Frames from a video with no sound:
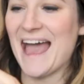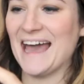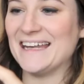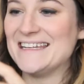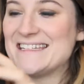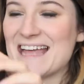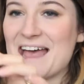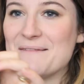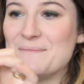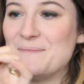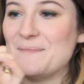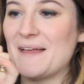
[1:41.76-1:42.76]
And
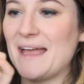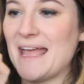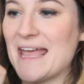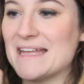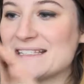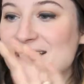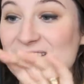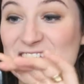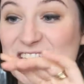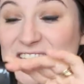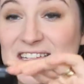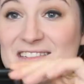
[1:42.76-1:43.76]
um, it's
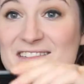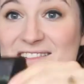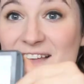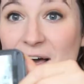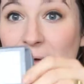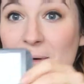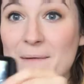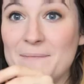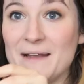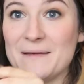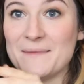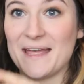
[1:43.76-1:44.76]
just so
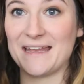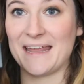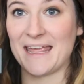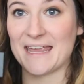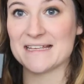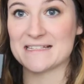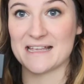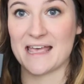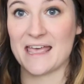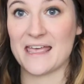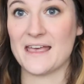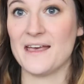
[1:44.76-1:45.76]
blimmin'
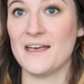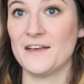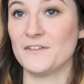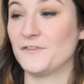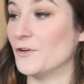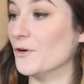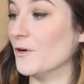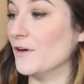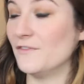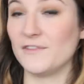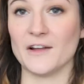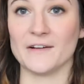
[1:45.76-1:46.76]
easy
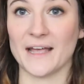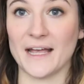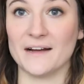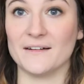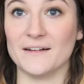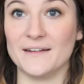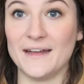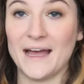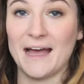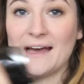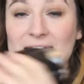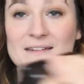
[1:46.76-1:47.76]
for vlogging on,
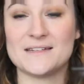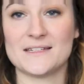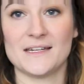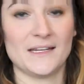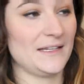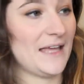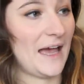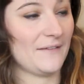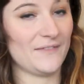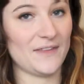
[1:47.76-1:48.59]
and yeah,